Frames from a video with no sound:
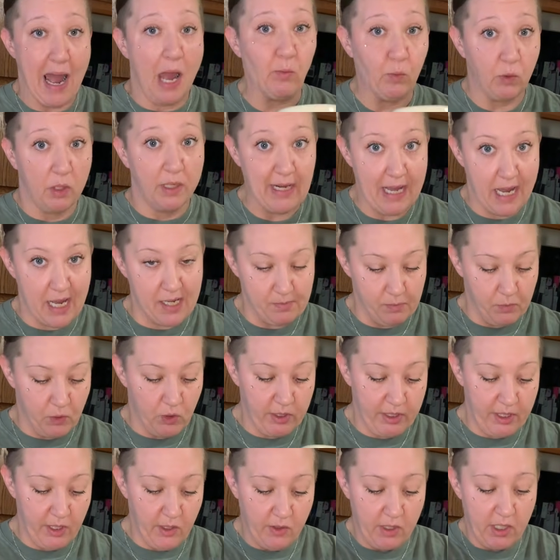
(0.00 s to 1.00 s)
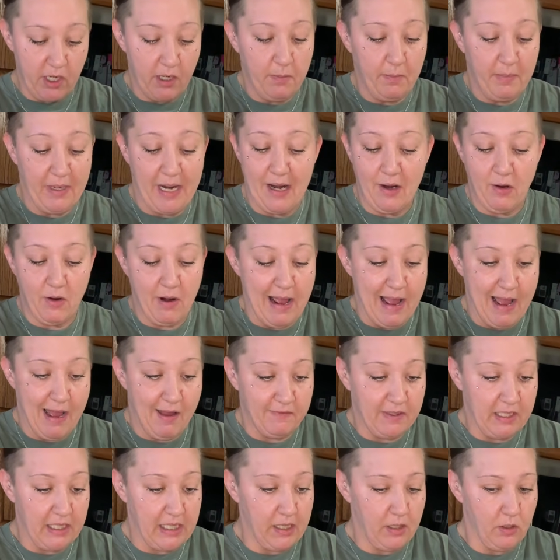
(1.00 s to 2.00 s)
I would add more yogurt, but I don't
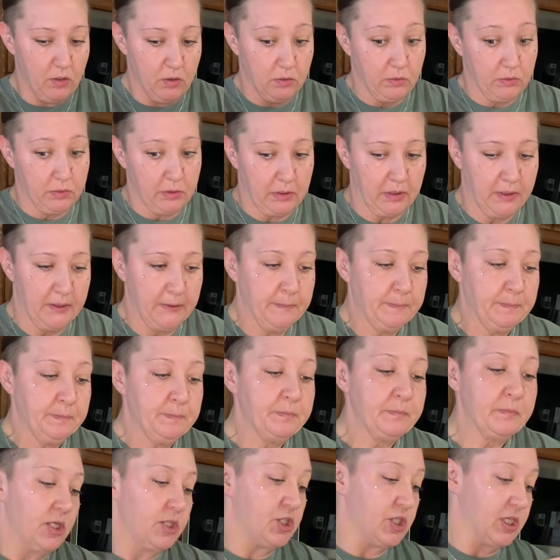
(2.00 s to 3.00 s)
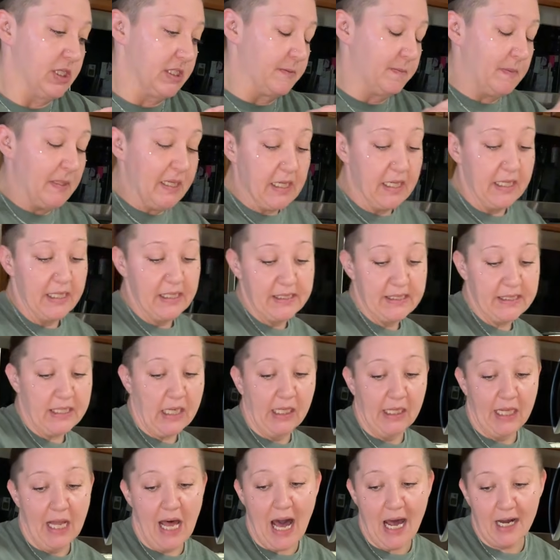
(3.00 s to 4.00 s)
have any. Oh, just because
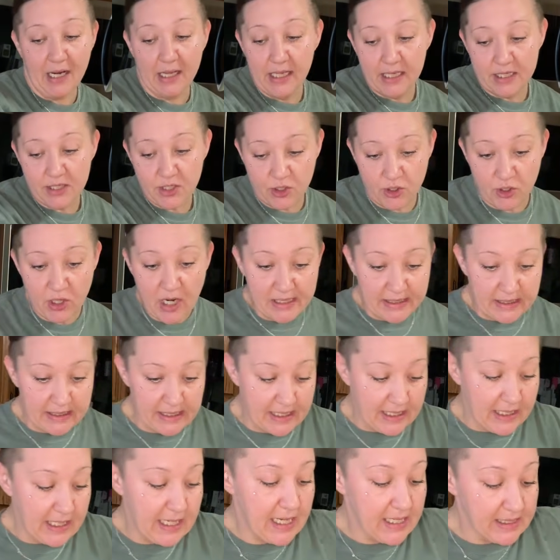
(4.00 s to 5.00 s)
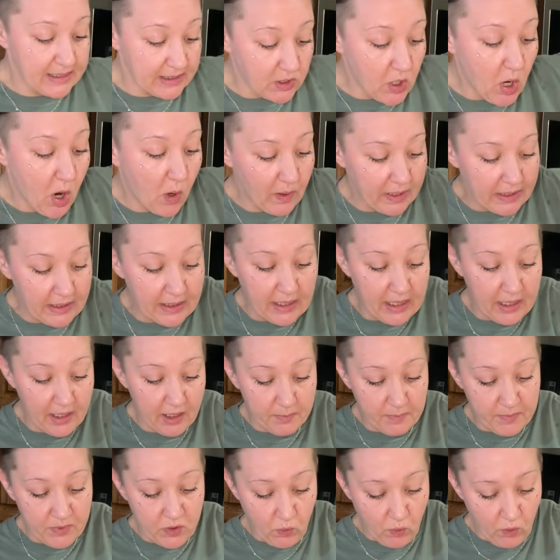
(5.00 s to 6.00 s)
a lot of this dressing is going to get
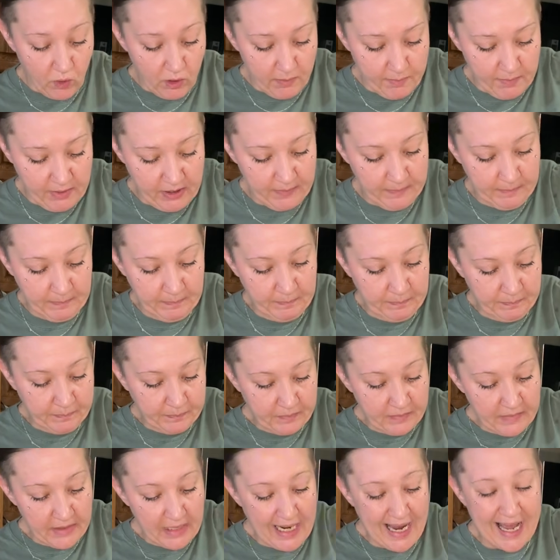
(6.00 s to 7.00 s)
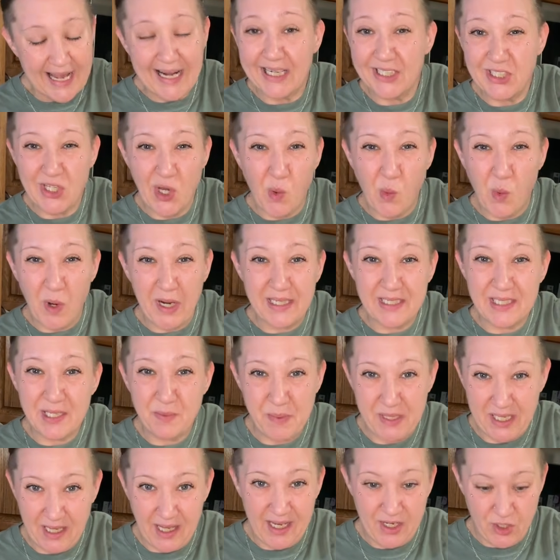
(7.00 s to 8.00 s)
absorbed and I don't want it to
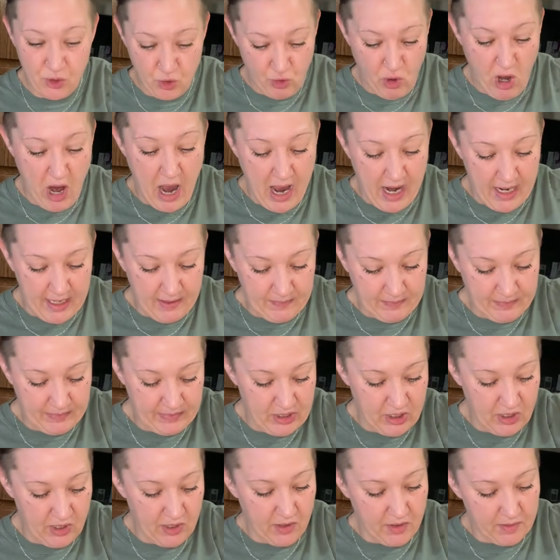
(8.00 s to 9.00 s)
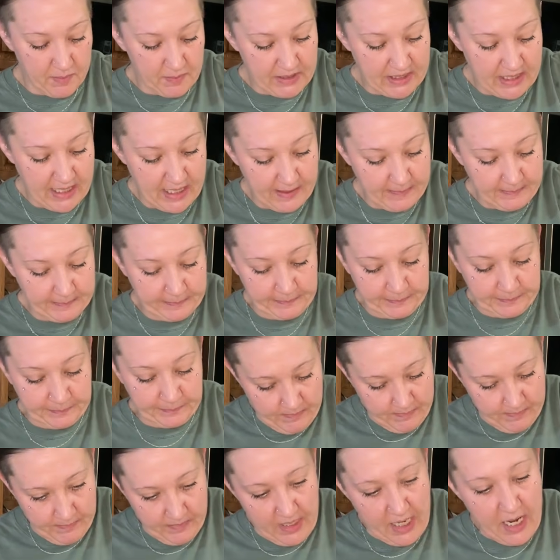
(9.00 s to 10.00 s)
be like dry. Do you know what I'm saying?
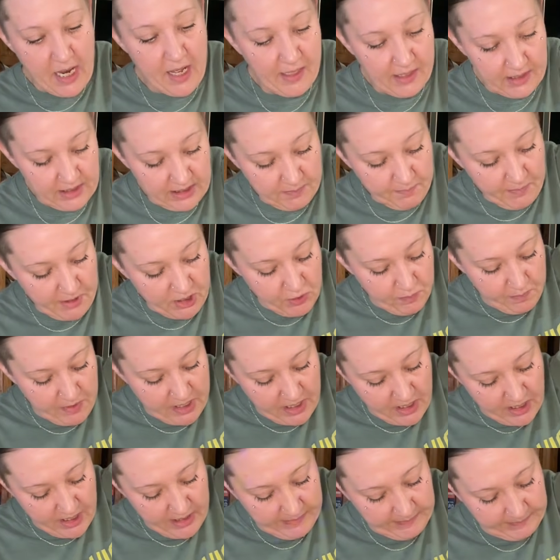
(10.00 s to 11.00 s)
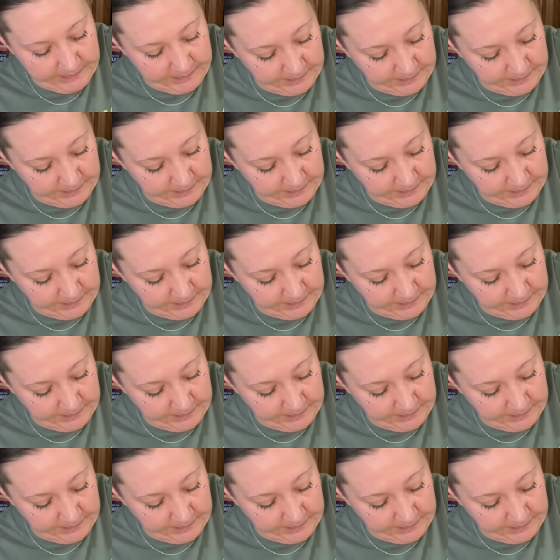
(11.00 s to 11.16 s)
Yeah, that's much better.